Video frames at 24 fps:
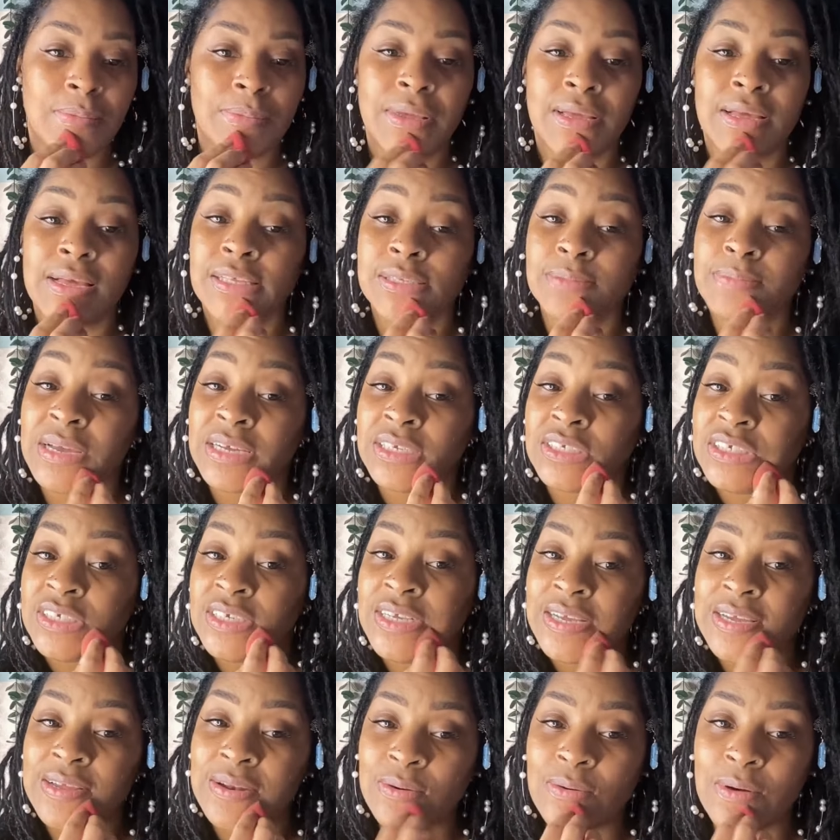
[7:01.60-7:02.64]
because my
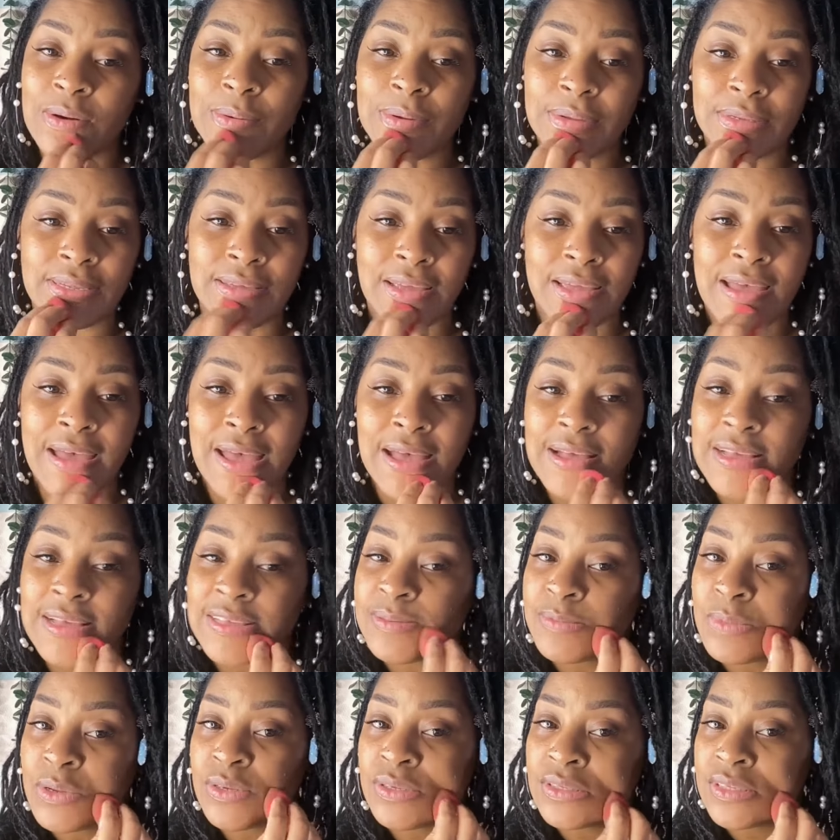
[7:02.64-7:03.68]
chin normally has
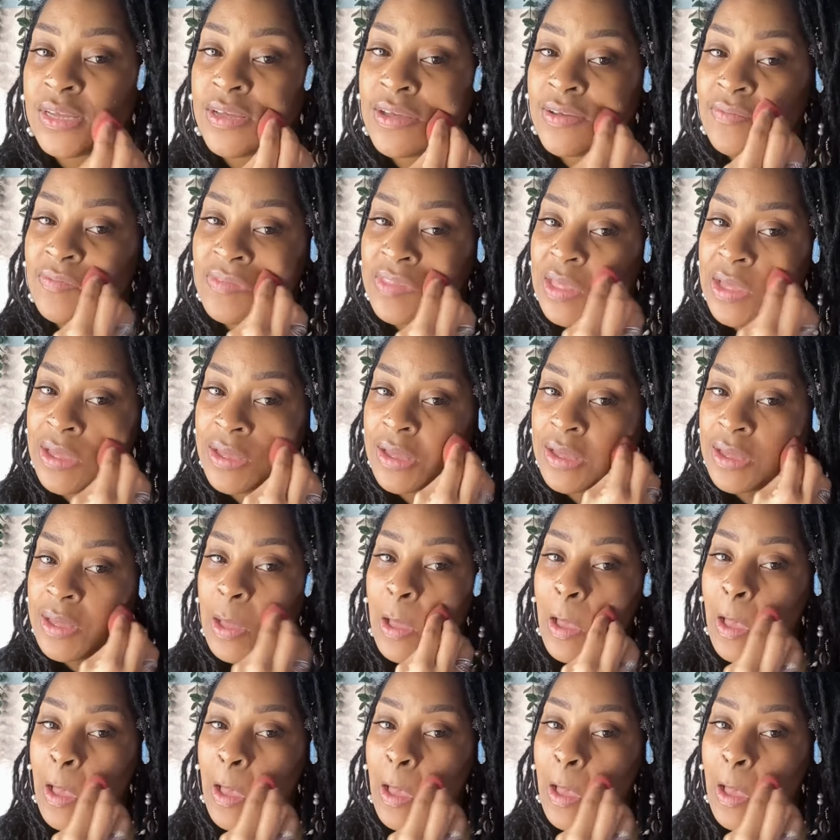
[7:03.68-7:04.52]
most of the